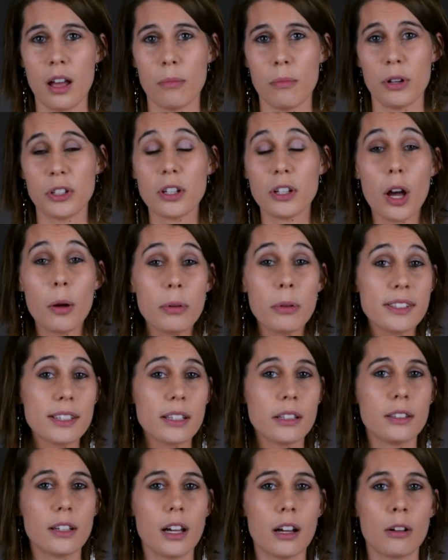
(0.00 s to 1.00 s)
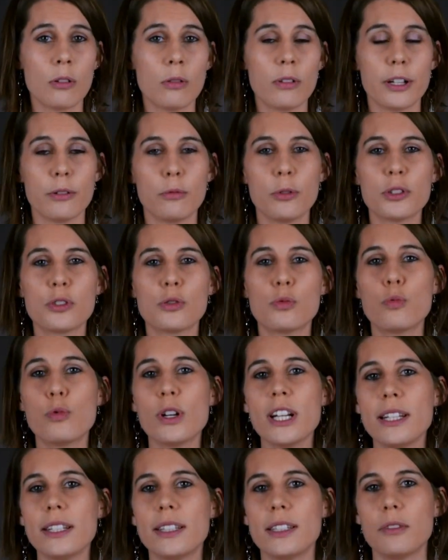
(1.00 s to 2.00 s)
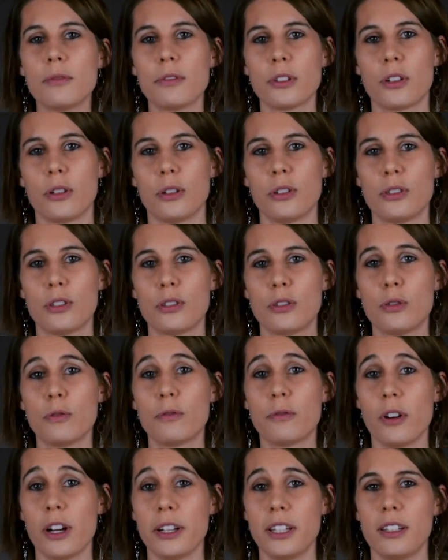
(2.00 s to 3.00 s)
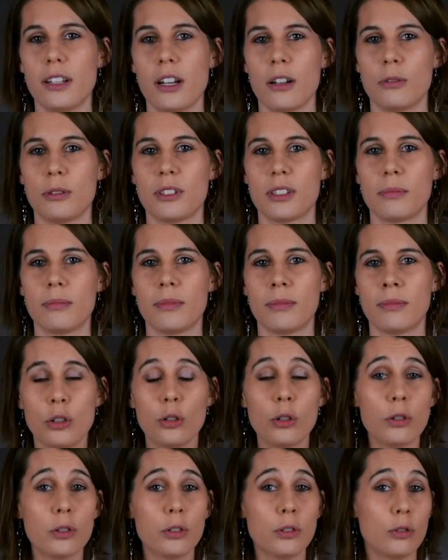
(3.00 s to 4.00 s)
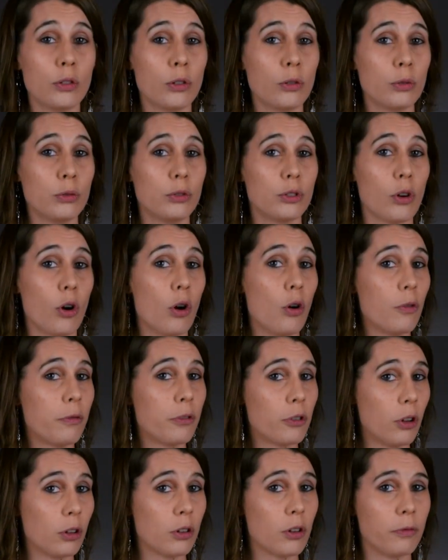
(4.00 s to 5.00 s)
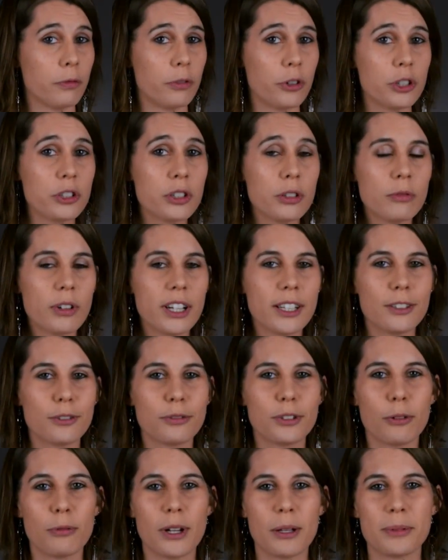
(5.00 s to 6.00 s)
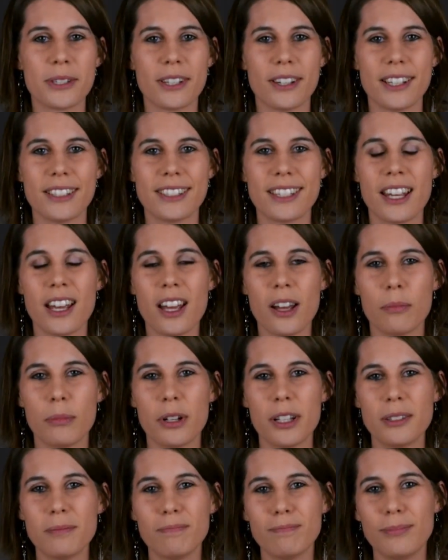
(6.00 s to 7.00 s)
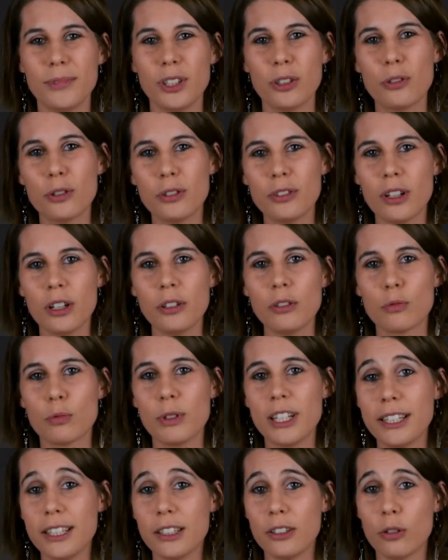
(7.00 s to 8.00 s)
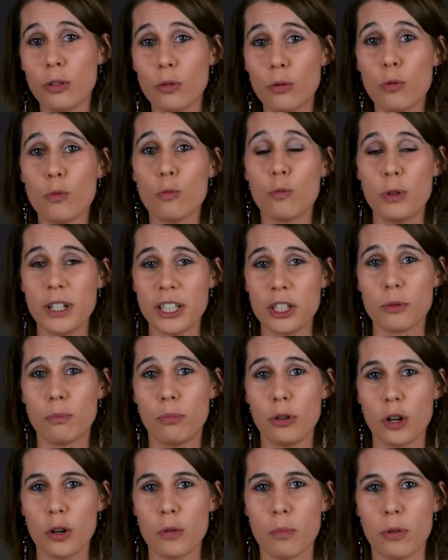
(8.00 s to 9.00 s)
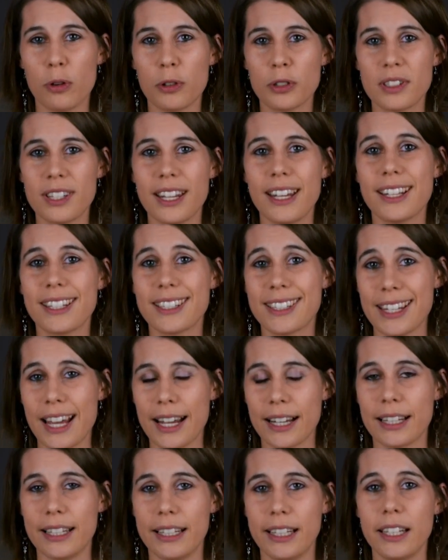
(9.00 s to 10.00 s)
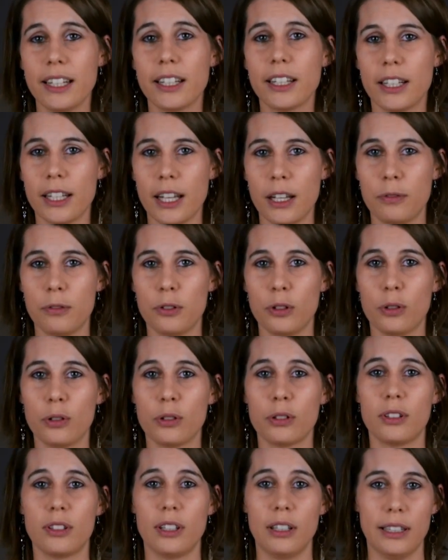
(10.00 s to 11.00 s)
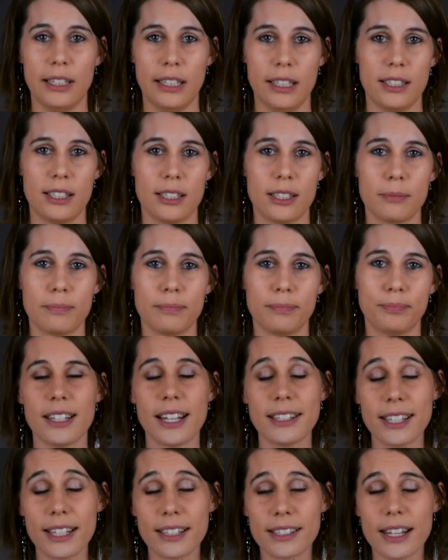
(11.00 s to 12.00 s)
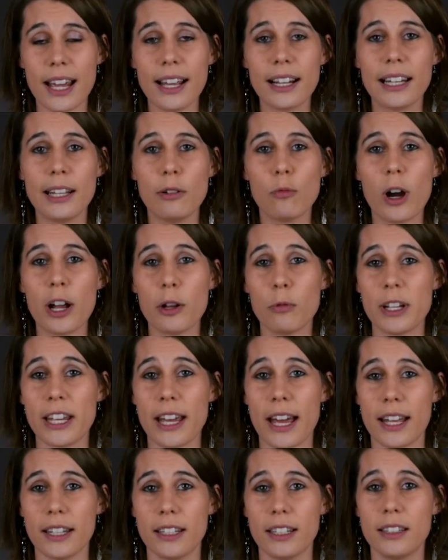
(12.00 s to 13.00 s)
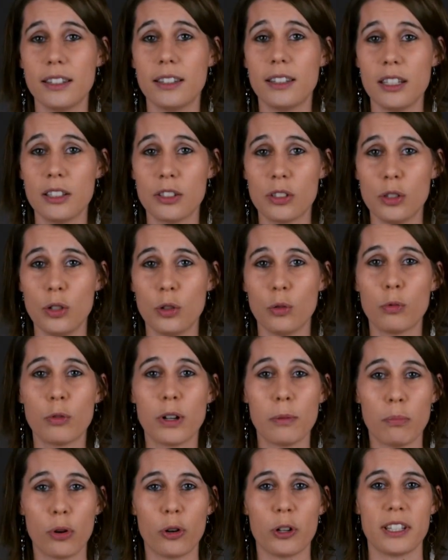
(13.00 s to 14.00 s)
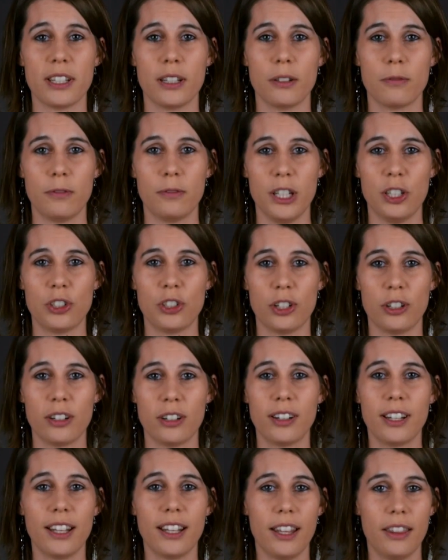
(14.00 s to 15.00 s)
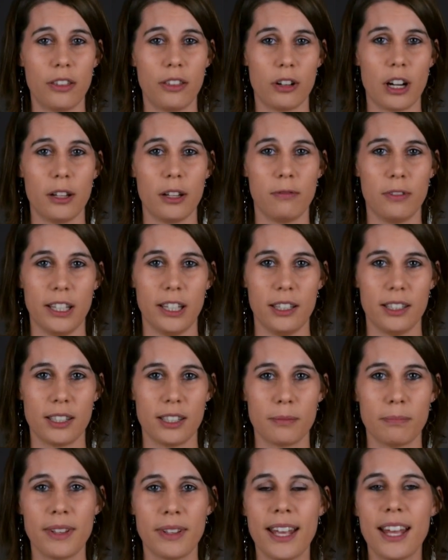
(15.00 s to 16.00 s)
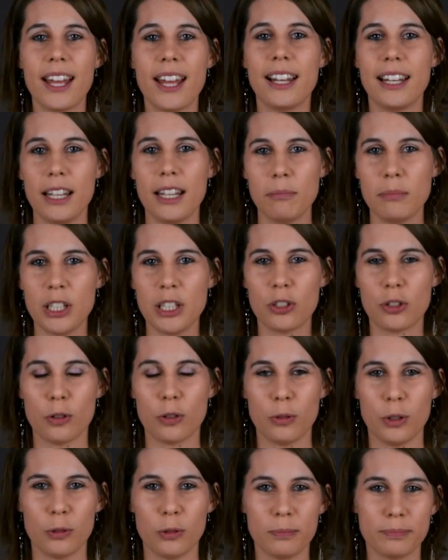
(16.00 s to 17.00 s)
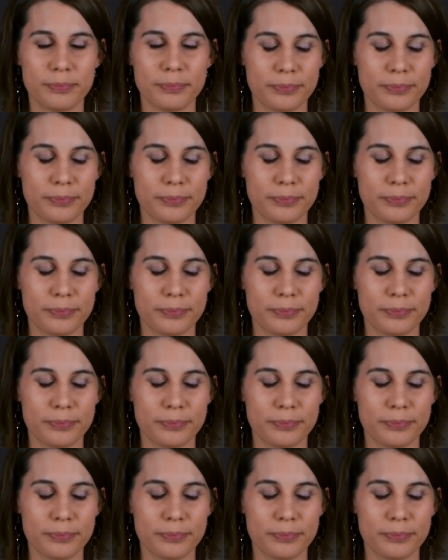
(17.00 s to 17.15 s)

But up until now, it was really difficult to find out. You could know the overall conversion rate of your website, but you could not really know which blog post exactly gave you the leads. That's exactly why we added this new reporting feature in Thrive Leads. Let me show you.